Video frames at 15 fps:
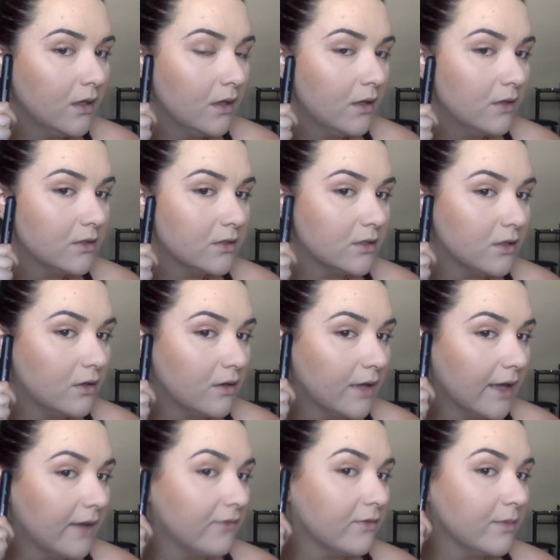So
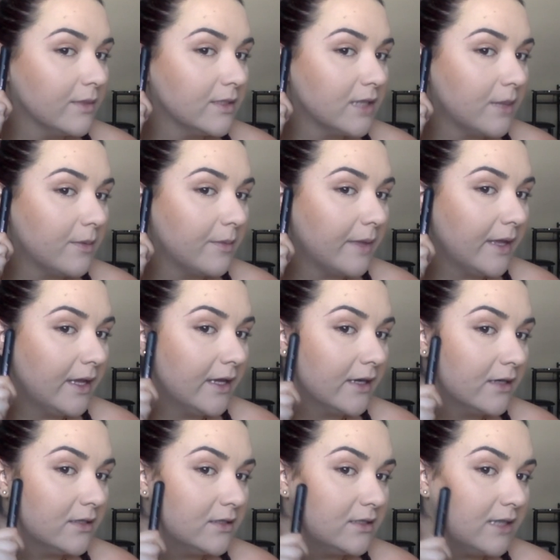again, from the top of my ear
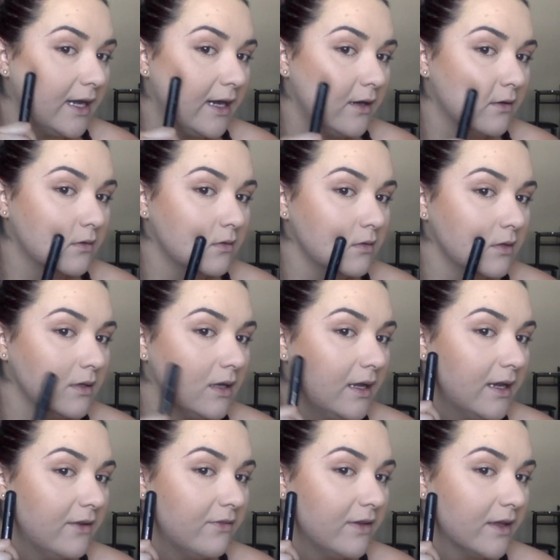down, and
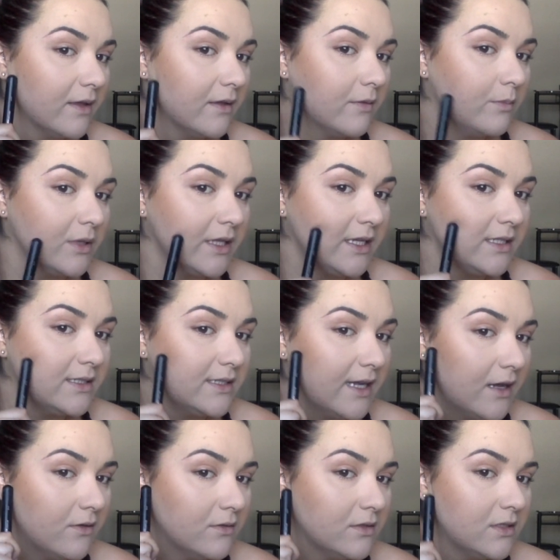if it bleeds
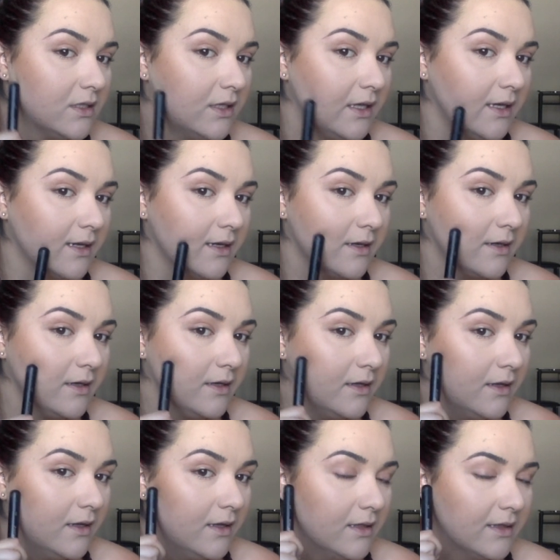down to here,
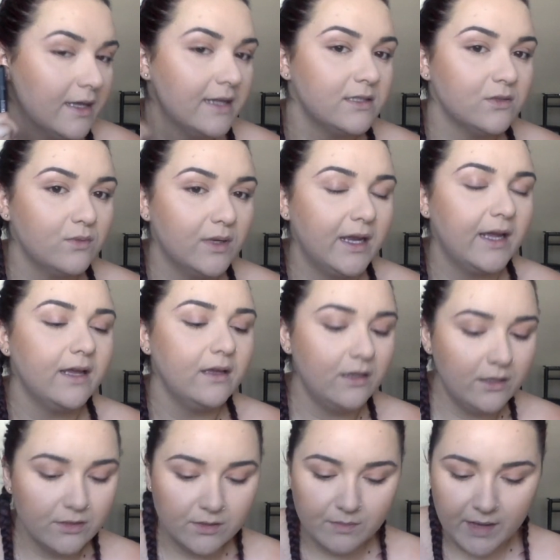that's when I
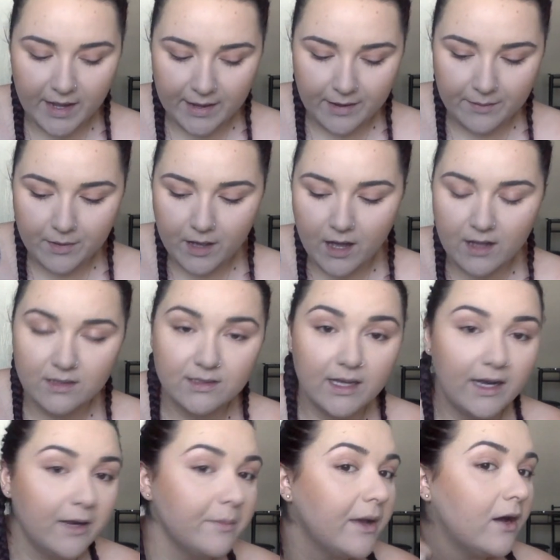use my
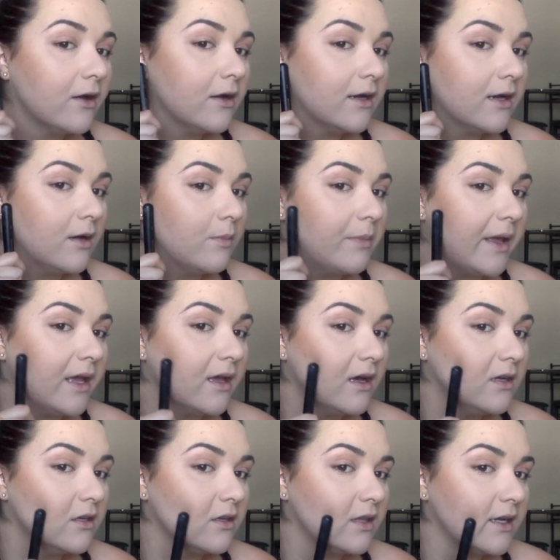setting powder, and I'll bake
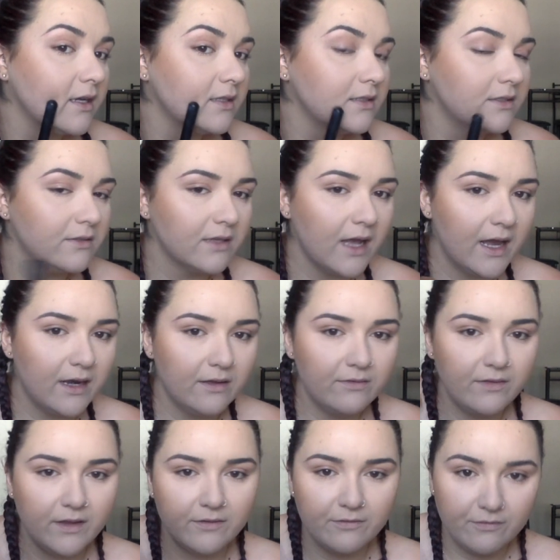under there to kind of
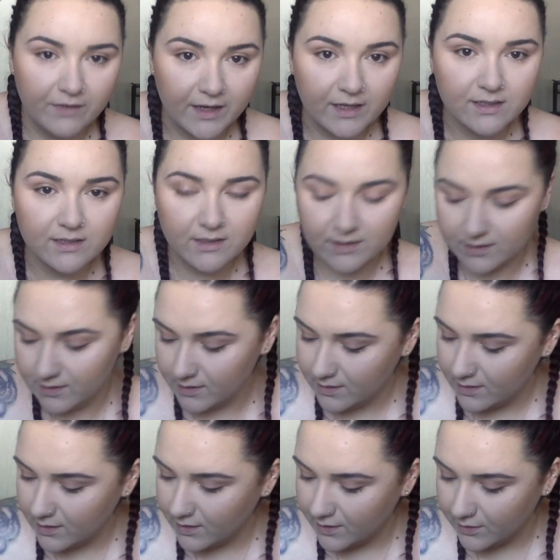fix
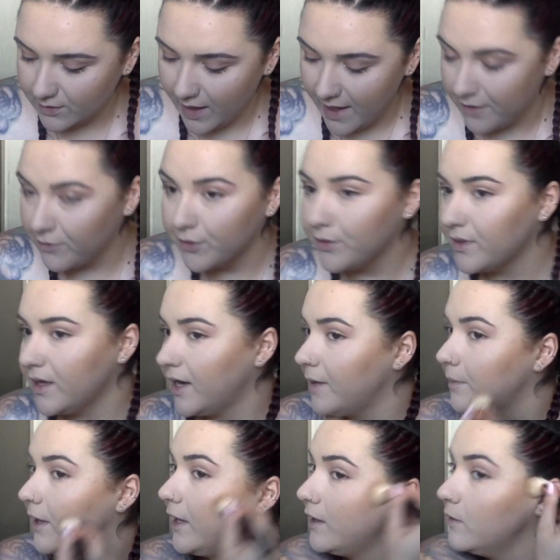the little error that I
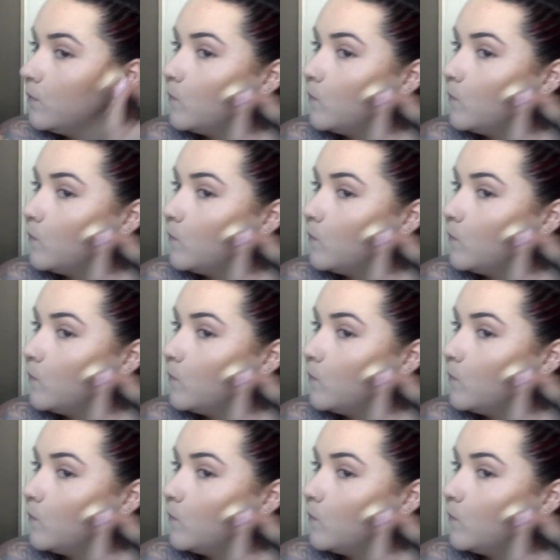made.